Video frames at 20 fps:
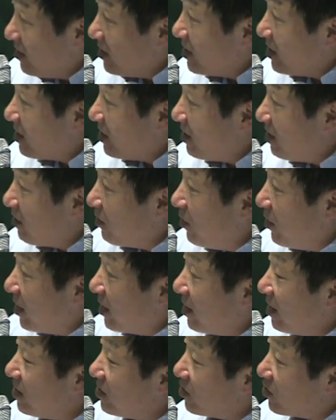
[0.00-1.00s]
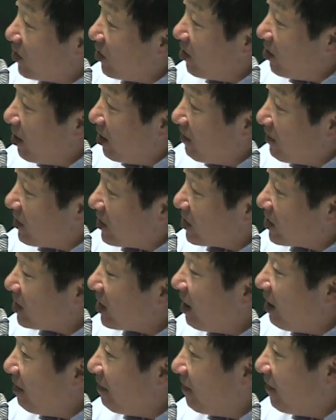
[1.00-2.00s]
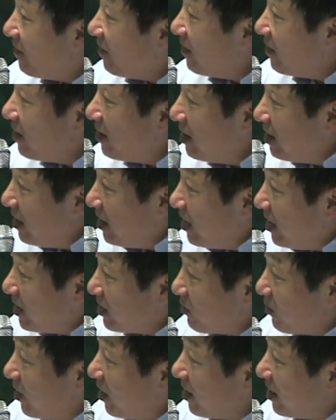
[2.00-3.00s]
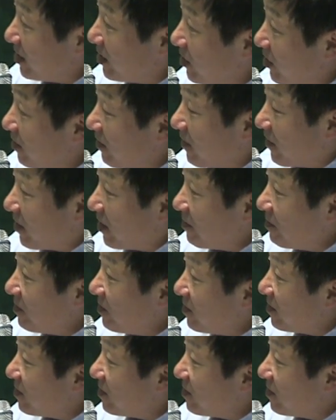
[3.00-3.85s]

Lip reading: just a quick intro of yourself as well as your firm.